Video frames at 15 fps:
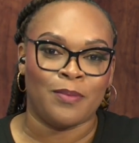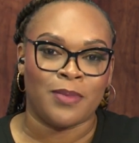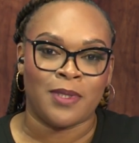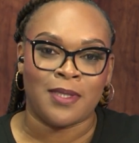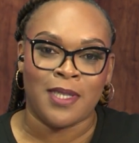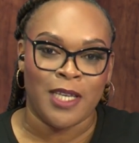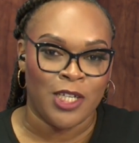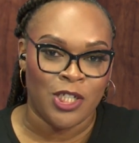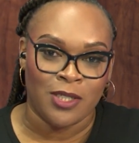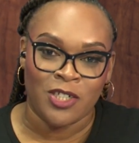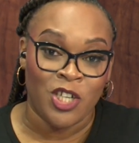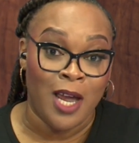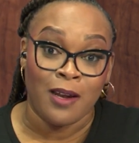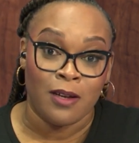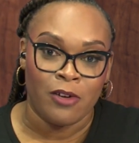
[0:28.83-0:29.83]
stage
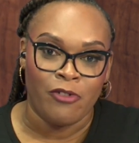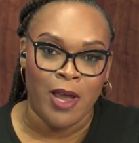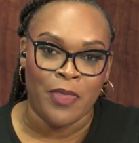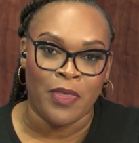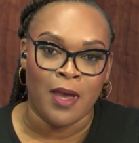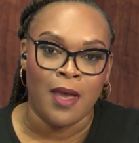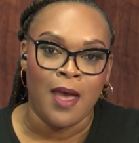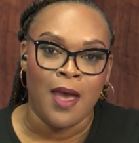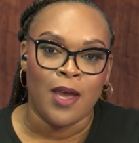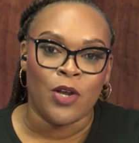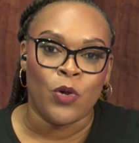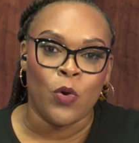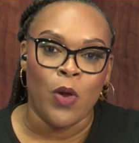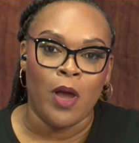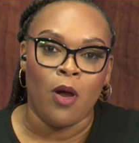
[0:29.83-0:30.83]
channel, rather,
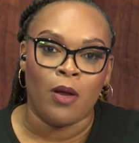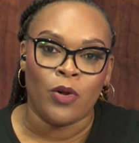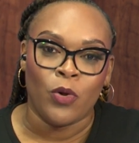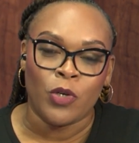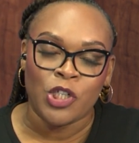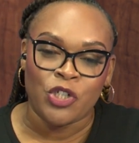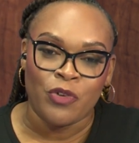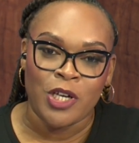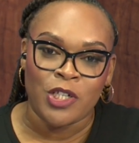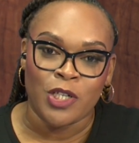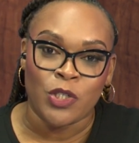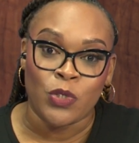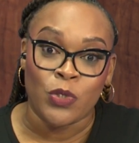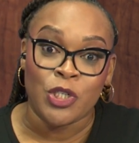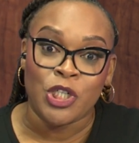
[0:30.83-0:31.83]
no stranger
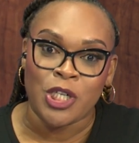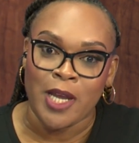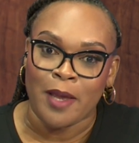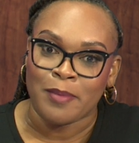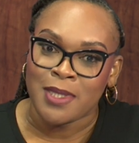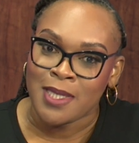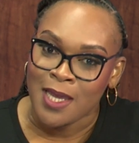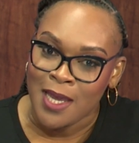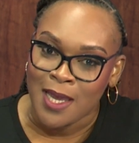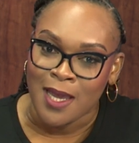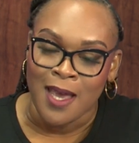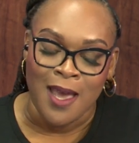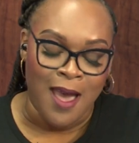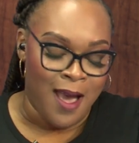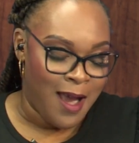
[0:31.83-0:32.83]
to
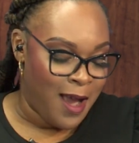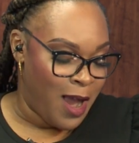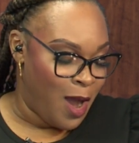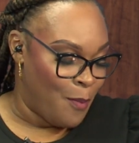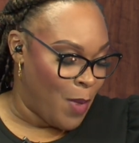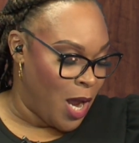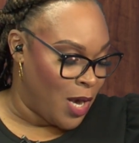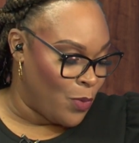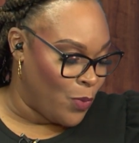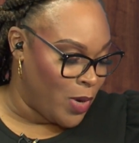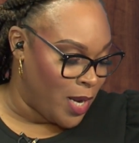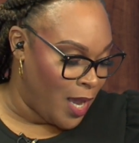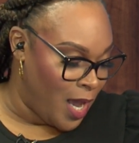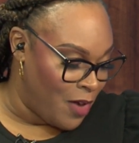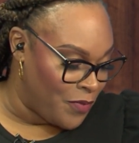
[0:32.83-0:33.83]
GMT. And
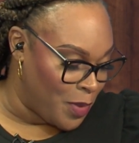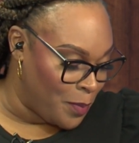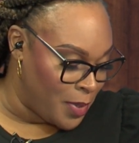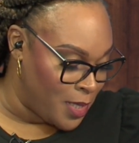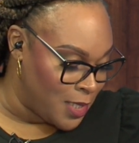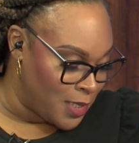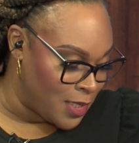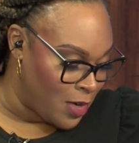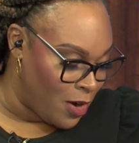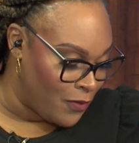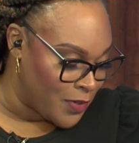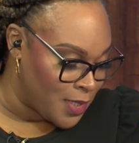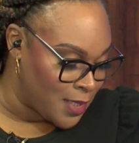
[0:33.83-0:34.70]
we have the person of